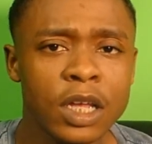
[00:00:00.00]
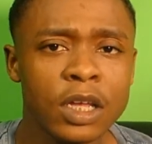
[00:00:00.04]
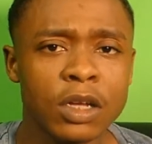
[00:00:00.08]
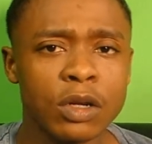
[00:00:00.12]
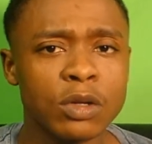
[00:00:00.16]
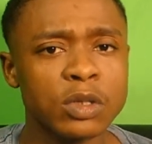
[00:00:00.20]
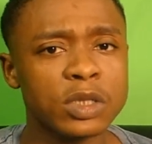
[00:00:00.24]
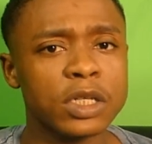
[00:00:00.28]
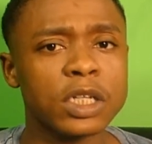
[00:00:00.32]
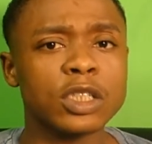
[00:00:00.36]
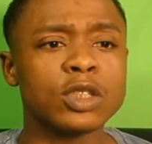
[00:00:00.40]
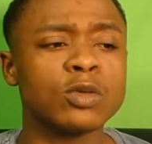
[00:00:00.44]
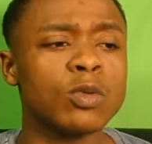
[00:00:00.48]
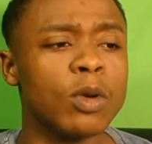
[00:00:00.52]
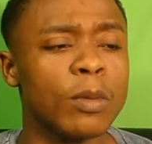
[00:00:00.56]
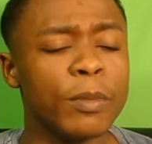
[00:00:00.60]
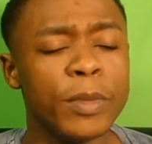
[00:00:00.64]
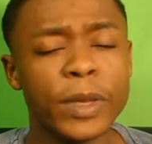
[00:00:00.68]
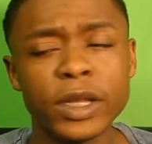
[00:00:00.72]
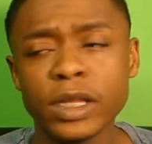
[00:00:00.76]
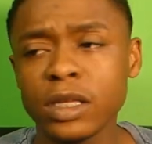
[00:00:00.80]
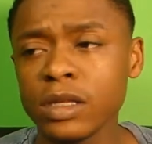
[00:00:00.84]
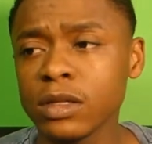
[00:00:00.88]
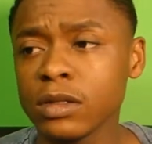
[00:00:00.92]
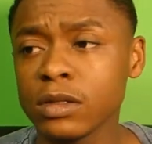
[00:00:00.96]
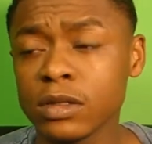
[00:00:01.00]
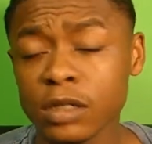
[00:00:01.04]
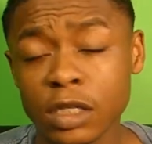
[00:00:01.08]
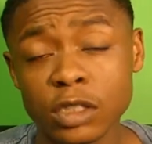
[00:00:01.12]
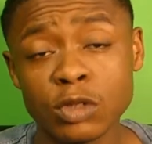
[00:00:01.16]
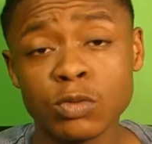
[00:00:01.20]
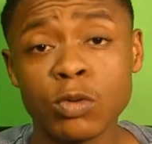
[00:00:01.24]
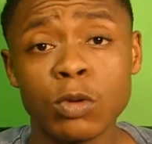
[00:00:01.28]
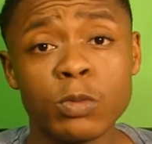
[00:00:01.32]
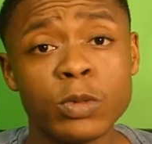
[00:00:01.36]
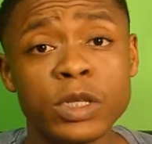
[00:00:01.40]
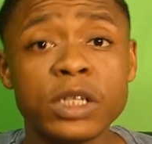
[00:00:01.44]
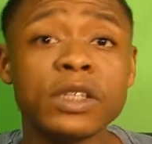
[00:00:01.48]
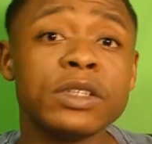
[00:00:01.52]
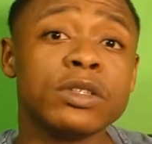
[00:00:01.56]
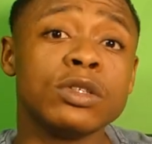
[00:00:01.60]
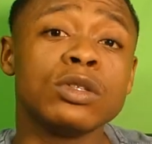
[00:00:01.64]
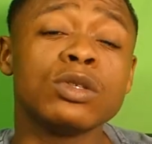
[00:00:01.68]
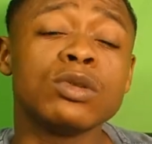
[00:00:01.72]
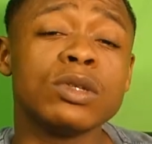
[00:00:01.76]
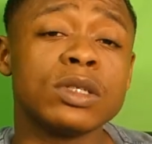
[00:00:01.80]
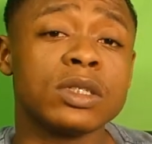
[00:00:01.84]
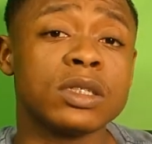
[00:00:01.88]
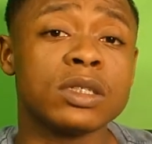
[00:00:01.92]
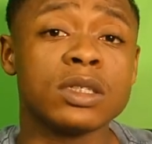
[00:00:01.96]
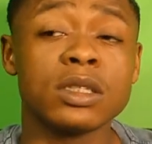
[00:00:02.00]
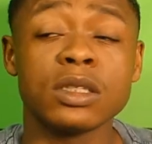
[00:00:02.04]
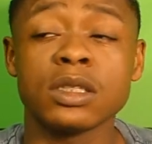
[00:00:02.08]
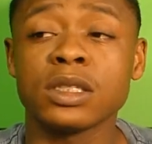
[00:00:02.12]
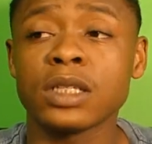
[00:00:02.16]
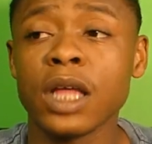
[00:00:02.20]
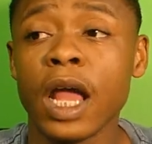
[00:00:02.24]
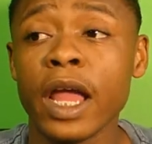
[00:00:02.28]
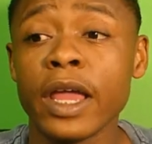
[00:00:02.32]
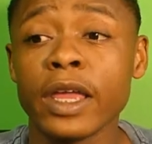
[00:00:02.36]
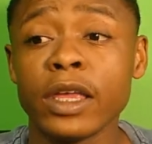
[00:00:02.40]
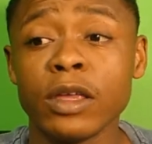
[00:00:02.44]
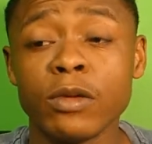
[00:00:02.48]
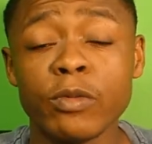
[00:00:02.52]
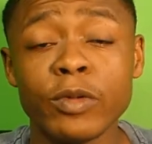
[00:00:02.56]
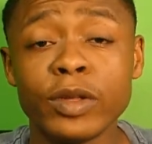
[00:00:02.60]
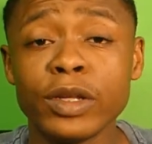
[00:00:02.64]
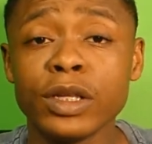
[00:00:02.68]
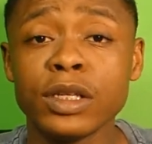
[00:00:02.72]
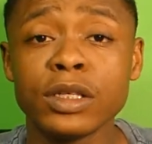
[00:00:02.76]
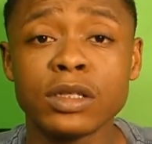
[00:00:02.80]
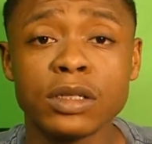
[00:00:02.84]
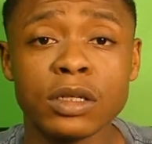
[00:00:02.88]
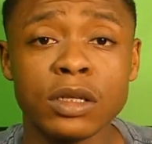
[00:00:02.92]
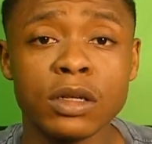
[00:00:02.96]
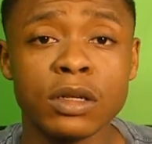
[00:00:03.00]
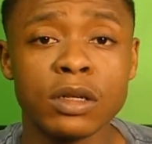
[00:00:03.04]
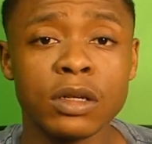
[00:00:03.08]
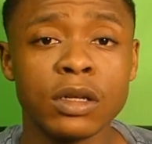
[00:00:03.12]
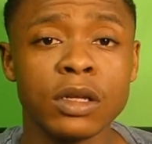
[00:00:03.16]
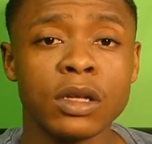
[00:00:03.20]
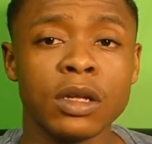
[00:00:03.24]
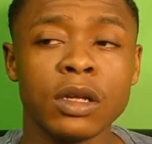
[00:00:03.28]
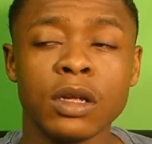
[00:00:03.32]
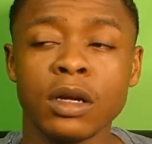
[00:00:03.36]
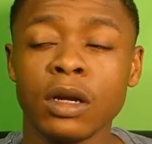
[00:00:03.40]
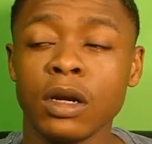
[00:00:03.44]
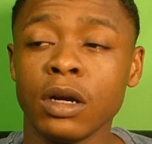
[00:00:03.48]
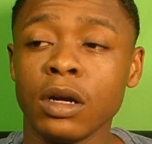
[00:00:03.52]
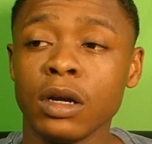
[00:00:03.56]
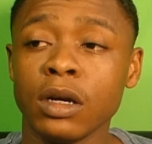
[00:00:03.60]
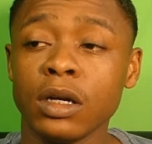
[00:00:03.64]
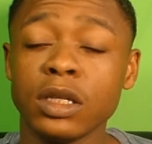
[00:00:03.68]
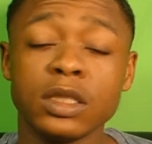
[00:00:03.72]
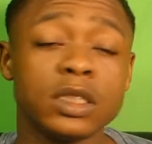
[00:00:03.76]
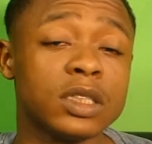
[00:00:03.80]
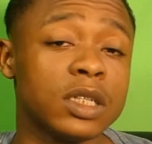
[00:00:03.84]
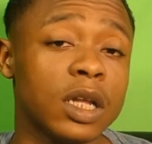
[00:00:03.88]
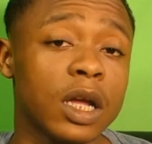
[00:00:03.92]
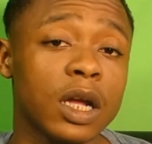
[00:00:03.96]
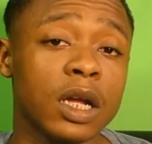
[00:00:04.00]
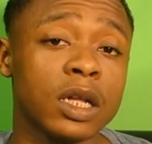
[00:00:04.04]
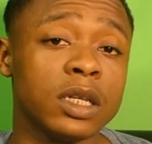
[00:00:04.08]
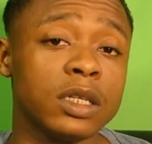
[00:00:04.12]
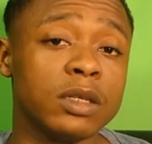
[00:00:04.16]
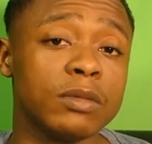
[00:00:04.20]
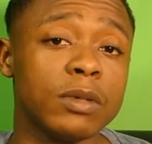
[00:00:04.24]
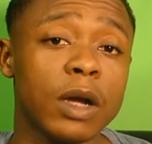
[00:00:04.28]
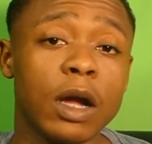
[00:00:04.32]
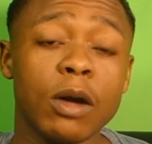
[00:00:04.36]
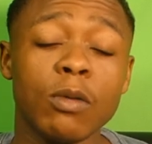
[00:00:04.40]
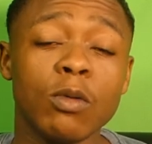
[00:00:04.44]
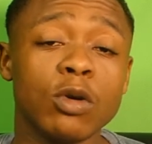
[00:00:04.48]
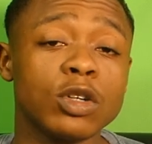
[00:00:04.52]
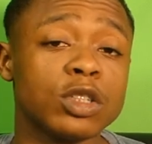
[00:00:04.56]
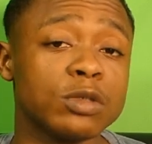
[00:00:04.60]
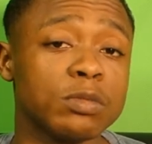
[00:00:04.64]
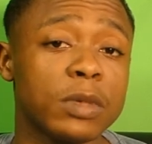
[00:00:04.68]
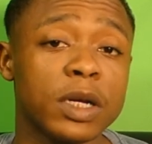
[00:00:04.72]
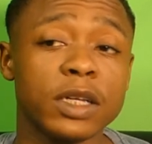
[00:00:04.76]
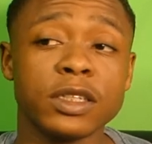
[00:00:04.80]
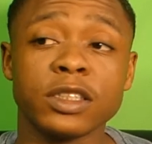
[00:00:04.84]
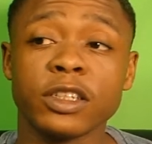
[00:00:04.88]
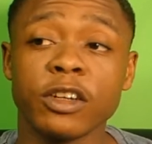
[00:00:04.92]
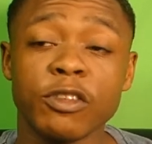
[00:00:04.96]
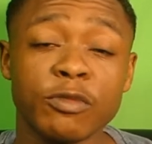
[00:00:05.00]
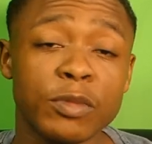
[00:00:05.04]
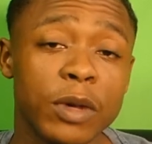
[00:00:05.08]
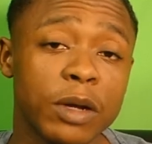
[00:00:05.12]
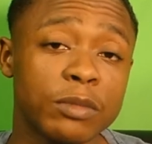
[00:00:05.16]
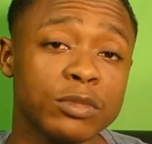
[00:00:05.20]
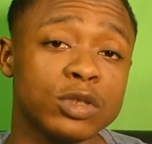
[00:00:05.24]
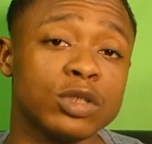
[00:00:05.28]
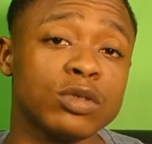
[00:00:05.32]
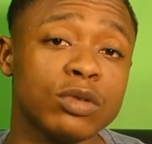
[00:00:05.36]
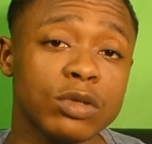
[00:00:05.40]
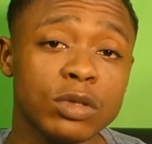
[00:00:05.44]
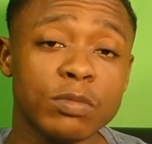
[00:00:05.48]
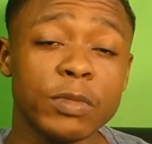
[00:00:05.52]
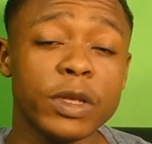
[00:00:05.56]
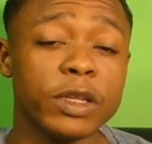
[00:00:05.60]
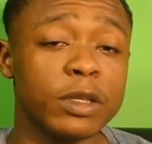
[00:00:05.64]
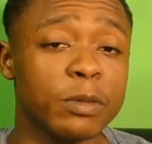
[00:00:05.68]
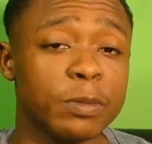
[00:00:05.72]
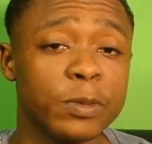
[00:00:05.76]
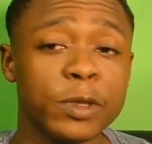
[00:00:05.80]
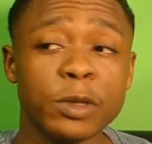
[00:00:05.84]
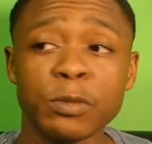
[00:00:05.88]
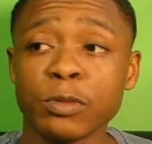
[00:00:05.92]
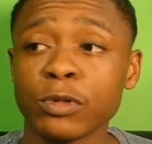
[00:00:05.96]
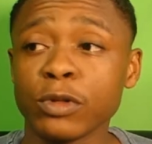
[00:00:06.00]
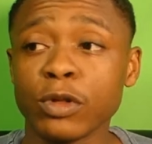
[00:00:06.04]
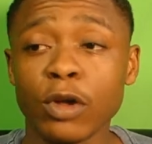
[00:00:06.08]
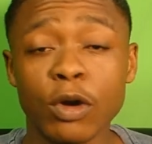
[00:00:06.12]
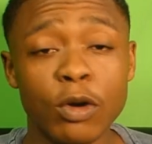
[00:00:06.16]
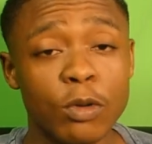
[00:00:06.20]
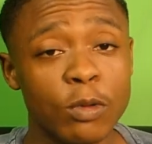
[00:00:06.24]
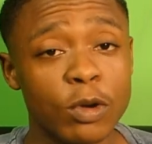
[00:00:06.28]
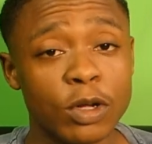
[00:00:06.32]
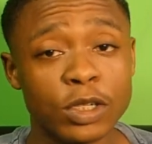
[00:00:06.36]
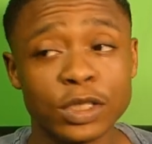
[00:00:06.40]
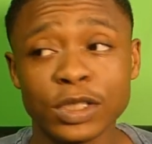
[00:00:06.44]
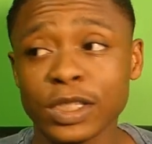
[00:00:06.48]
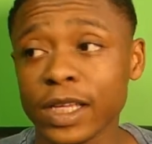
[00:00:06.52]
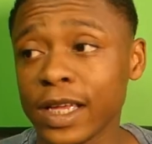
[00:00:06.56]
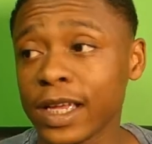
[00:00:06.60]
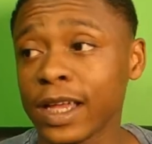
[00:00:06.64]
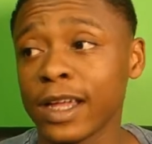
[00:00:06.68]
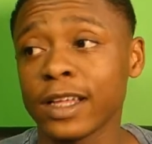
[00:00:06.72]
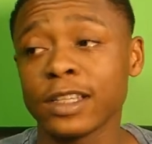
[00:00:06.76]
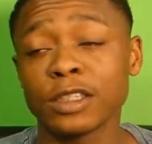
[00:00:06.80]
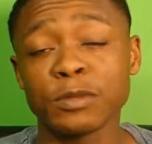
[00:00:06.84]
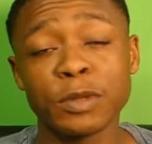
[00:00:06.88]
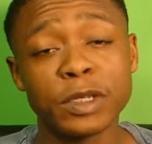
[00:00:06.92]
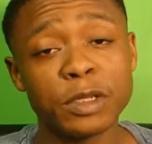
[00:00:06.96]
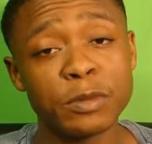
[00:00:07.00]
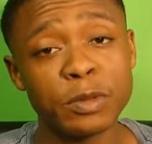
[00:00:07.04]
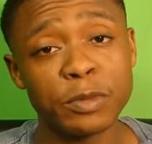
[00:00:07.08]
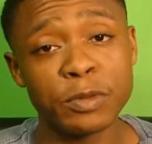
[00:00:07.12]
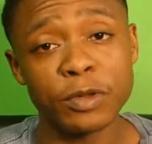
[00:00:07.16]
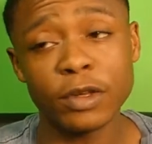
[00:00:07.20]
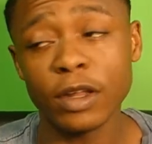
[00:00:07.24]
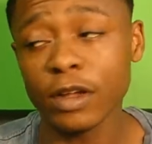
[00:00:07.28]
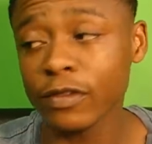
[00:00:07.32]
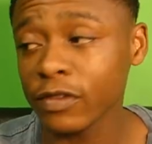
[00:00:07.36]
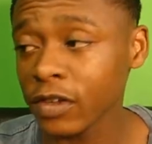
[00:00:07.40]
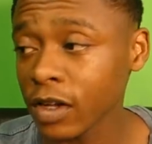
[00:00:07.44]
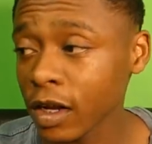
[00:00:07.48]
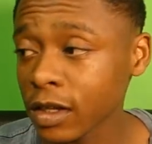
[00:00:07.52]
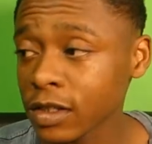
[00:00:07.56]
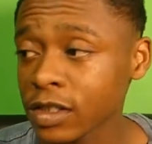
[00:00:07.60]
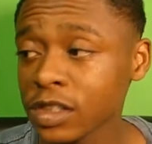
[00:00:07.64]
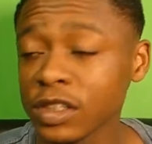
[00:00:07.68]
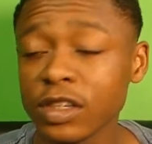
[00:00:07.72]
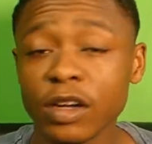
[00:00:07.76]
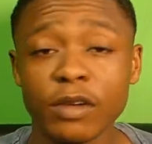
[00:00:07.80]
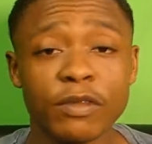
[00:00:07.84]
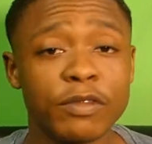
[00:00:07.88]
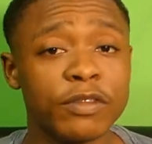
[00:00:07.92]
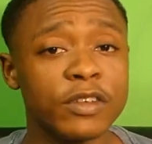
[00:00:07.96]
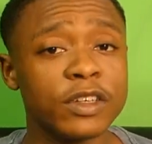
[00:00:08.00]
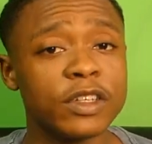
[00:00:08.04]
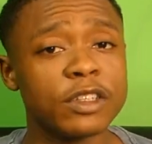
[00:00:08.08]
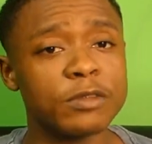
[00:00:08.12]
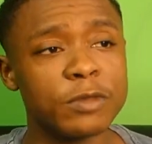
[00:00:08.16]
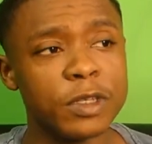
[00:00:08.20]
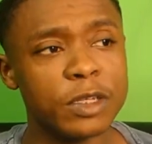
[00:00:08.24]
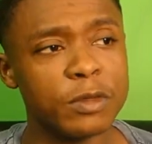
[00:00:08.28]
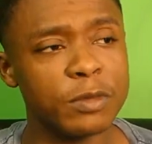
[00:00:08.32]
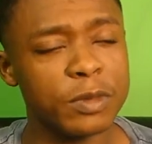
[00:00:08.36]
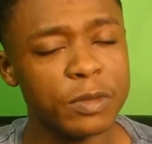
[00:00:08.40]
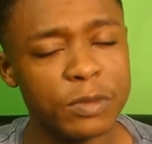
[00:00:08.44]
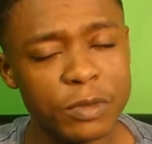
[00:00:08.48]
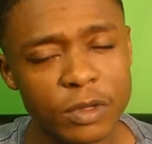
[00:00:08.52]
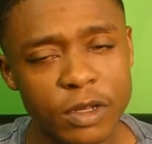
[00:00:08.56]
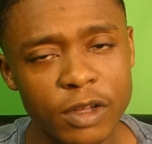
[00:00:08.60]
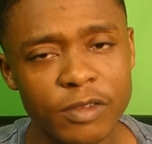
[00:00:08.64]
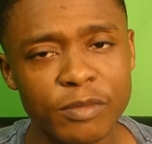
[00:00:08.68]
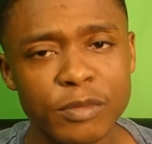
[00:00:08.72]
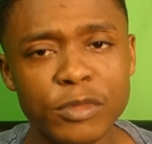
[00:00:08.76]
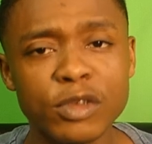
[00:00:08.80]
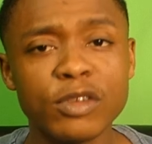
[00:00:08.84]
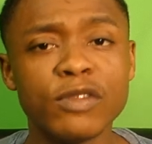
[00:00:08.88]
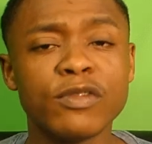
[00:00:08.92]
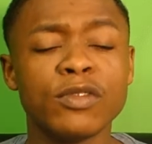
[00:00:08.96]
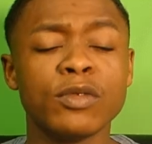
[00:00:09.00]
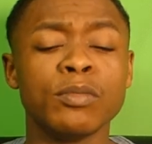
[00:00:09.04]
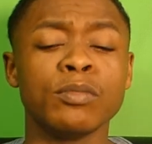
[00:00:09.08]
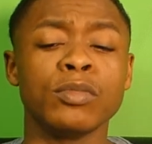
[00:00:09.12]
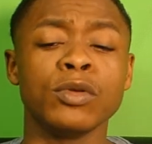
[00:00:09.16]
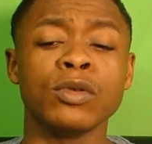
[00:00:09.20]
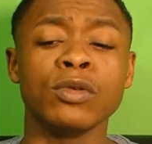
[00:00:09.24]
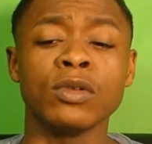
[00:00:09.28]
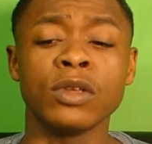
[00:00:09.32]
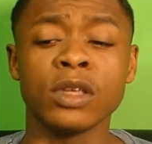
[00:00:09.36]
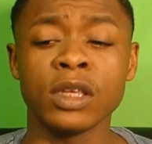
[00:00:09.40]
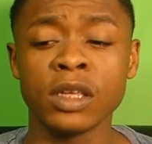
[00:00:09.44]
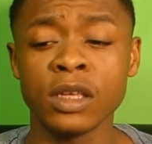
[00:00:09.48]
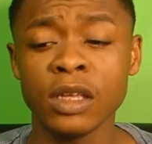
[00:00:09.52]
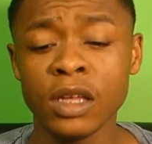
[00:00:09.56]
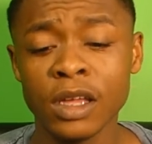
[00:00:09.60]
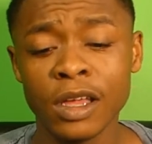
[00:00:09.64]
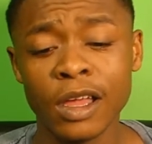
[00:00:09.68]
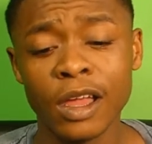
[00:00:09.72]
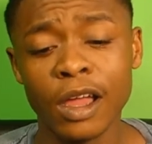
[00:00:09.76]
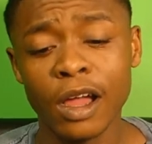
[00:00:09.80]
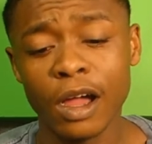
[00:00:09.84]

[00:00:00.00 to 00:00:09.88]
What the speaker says: Because that's what we need to do as a society. We need to, listen, I wash myself, but I'm sure as many people don't wash their hands. Many people love touching up things. Many people love moving bookie.